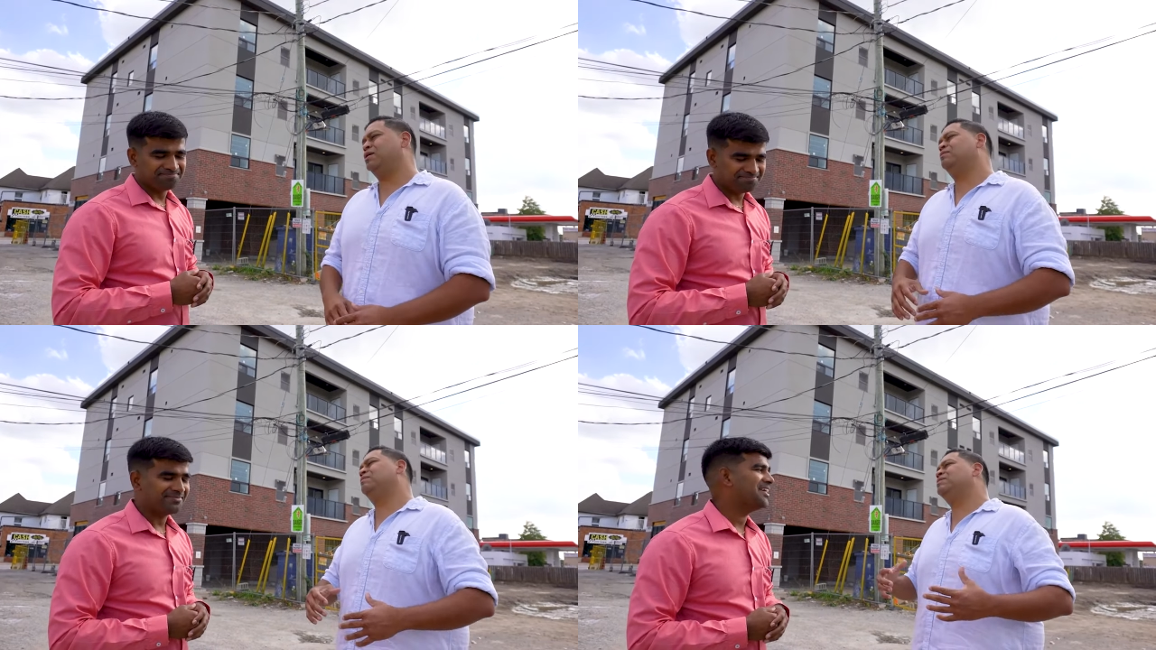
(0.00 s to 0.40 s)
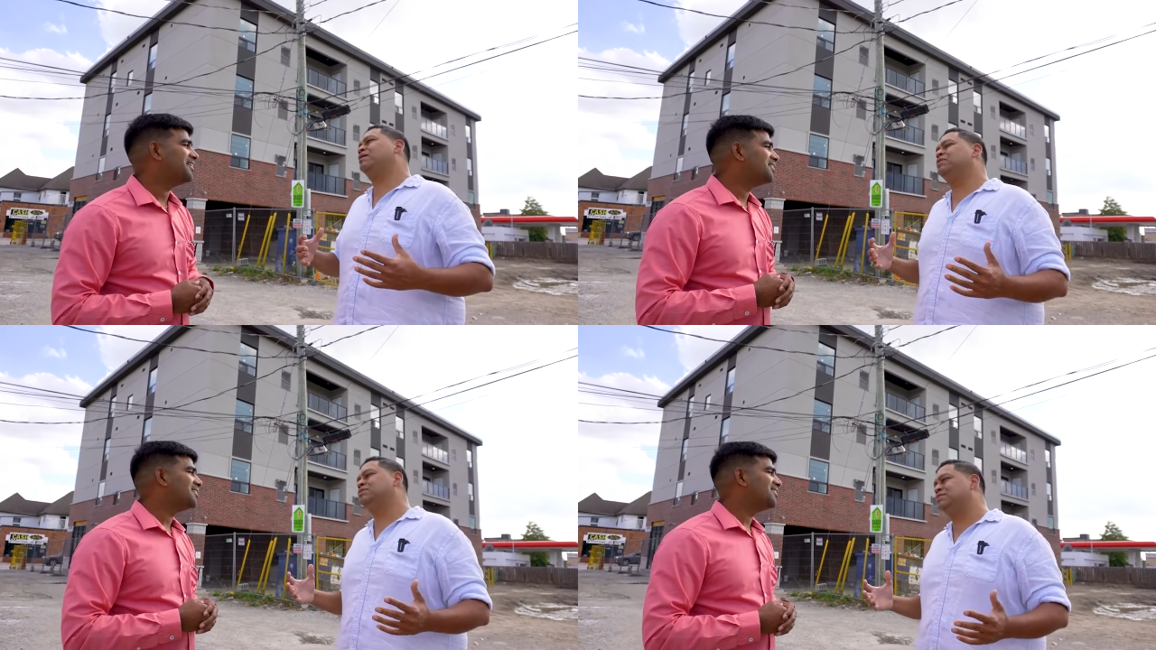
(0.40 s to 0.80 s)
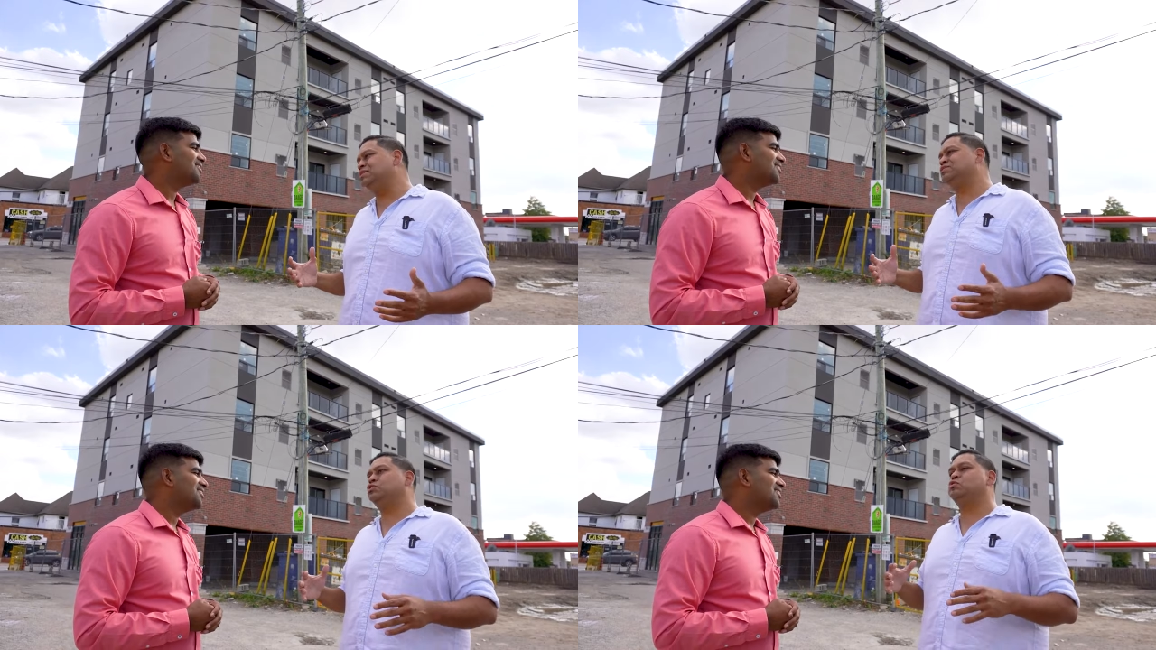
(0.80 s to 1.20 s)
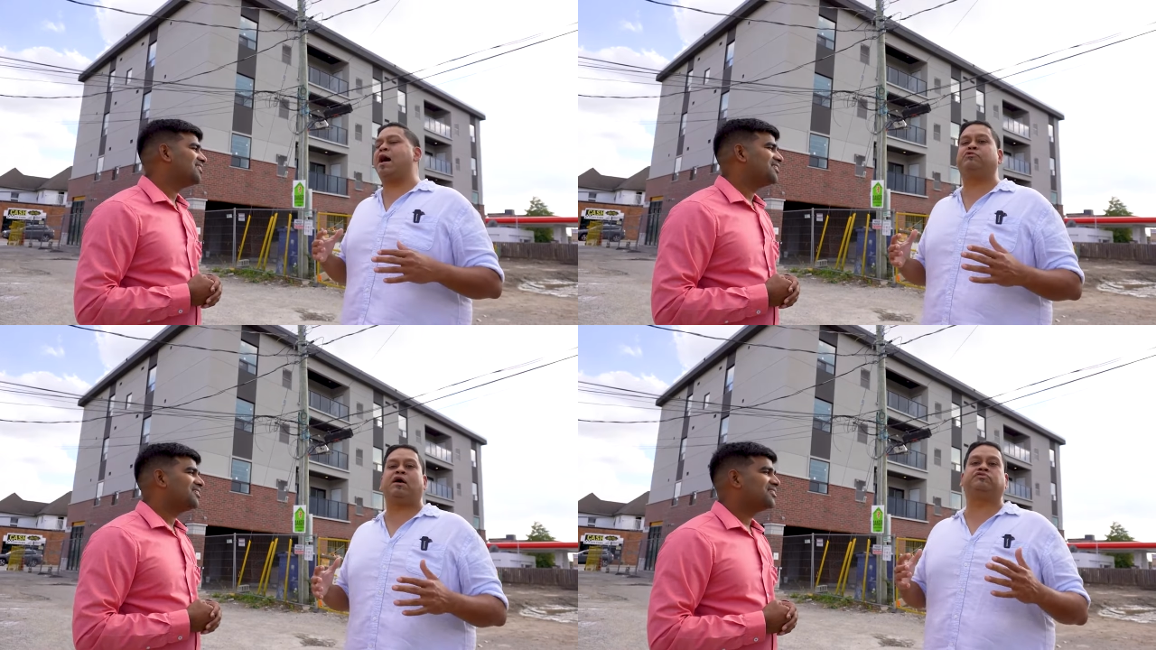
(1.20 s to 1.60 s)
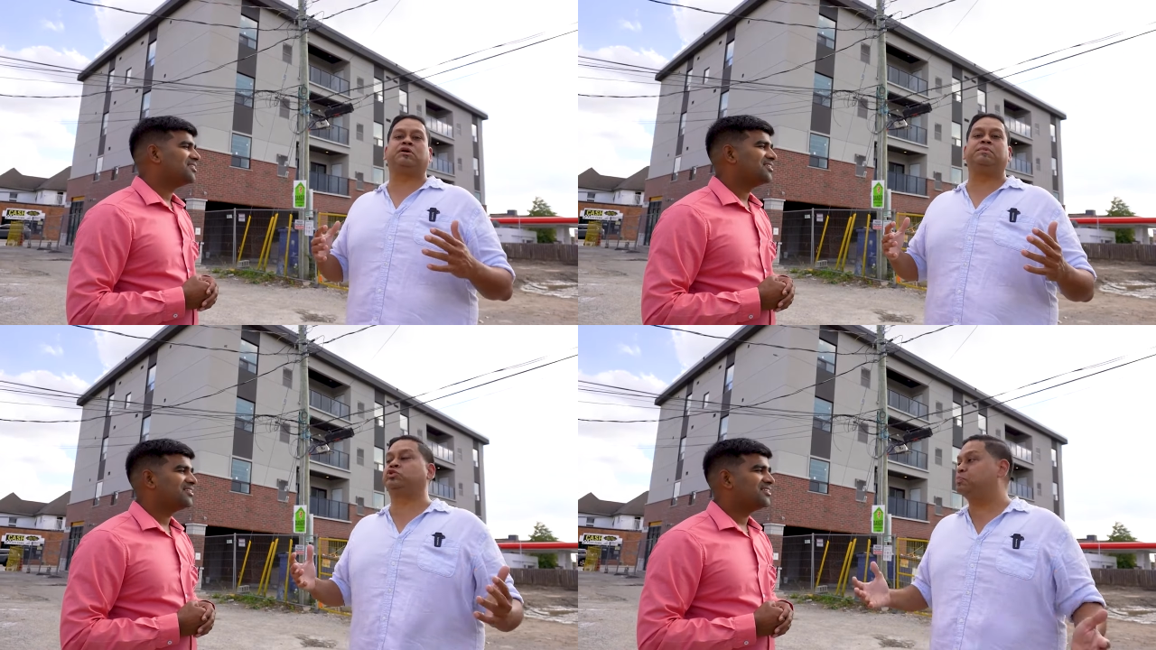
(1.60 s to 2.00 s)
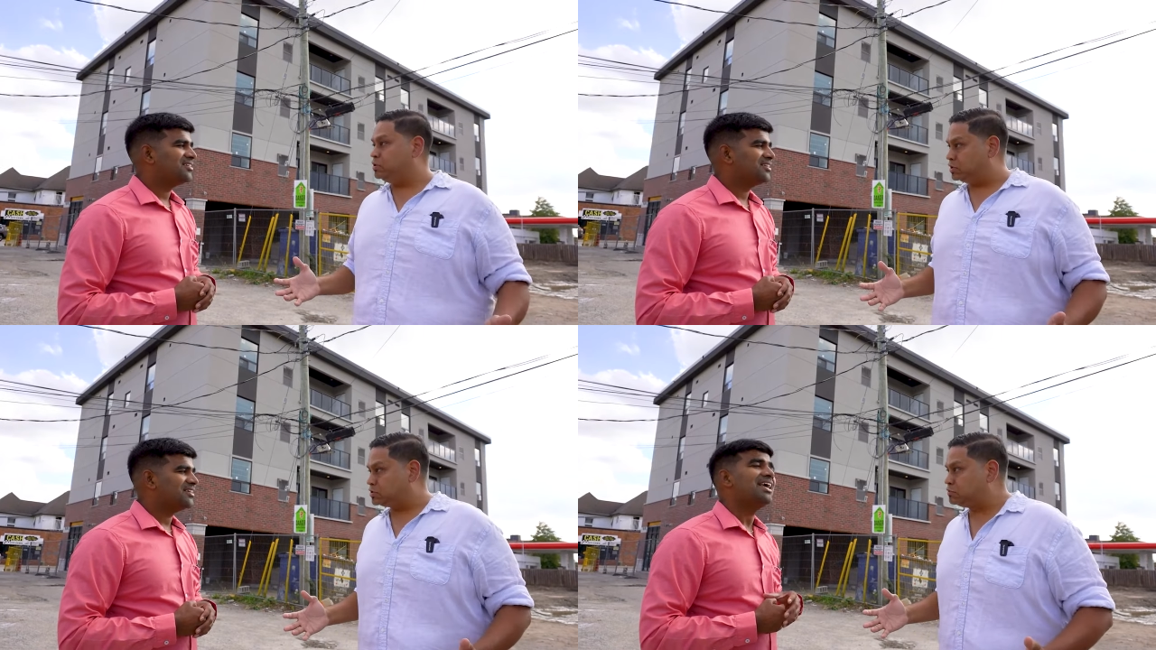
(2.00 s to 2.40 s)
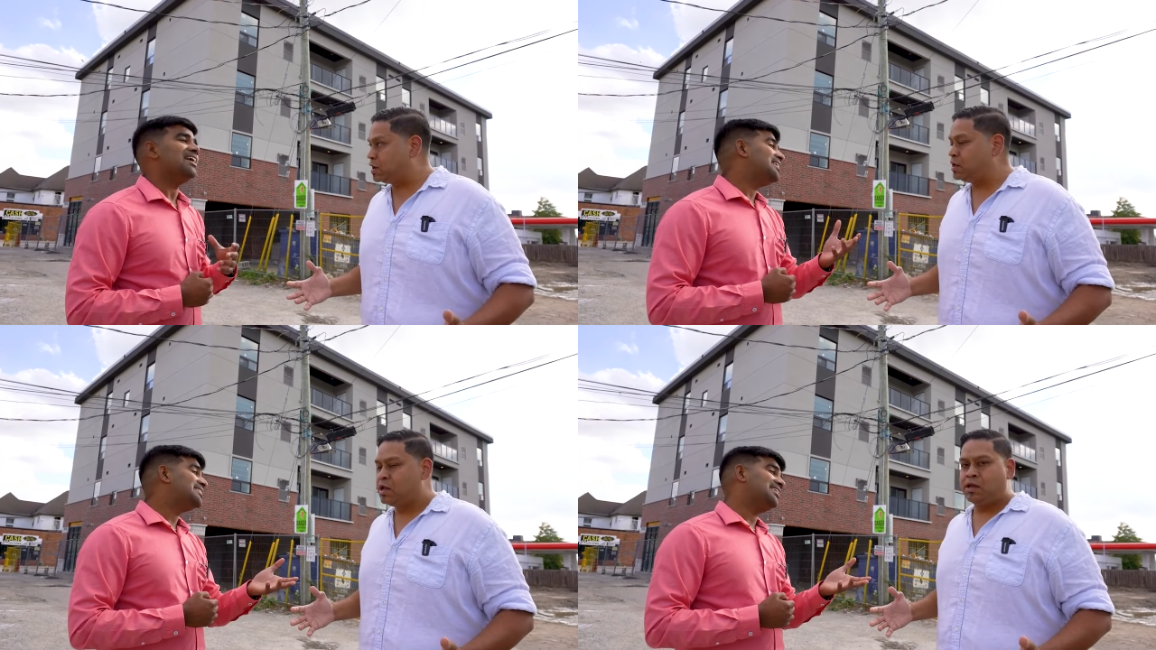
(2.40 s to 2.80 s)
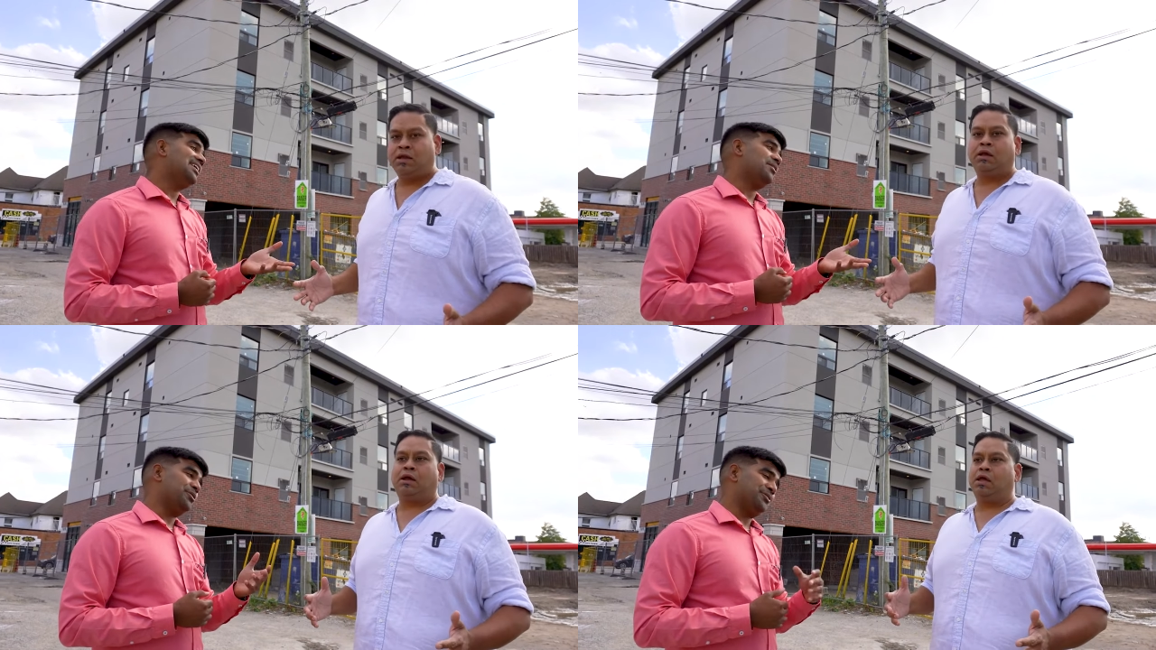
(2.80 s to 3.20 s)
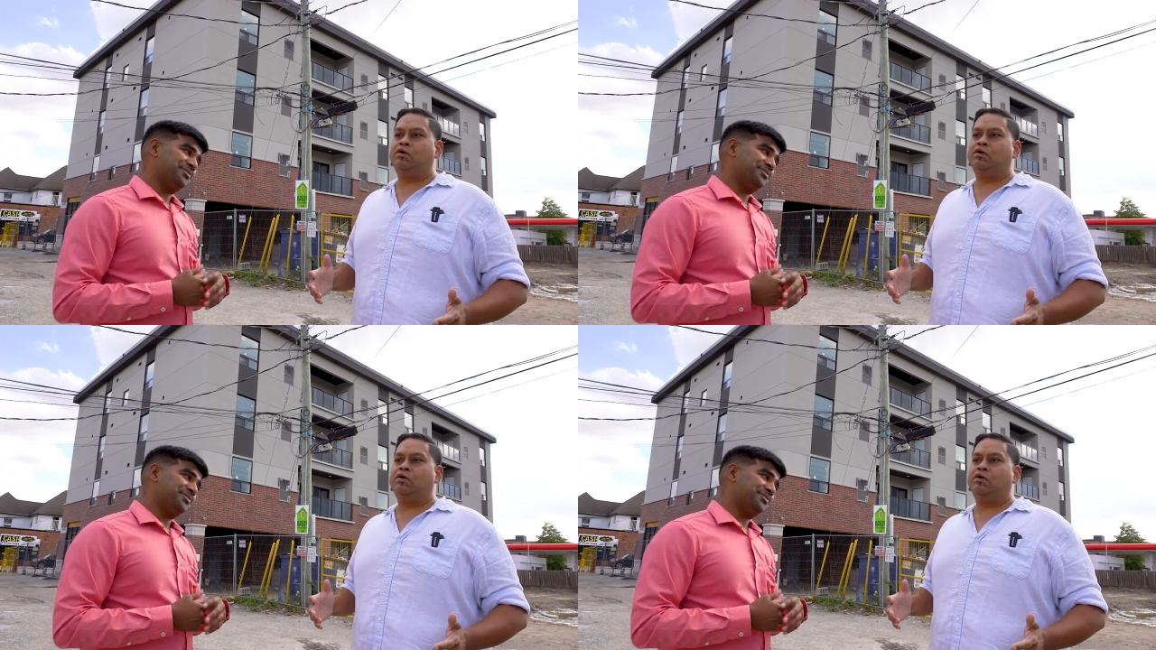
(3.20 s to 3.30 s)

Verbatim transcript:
Speaker 1: I don't, yeah. not even seasoned. You have to have some experience. Yeah, right? decent and all.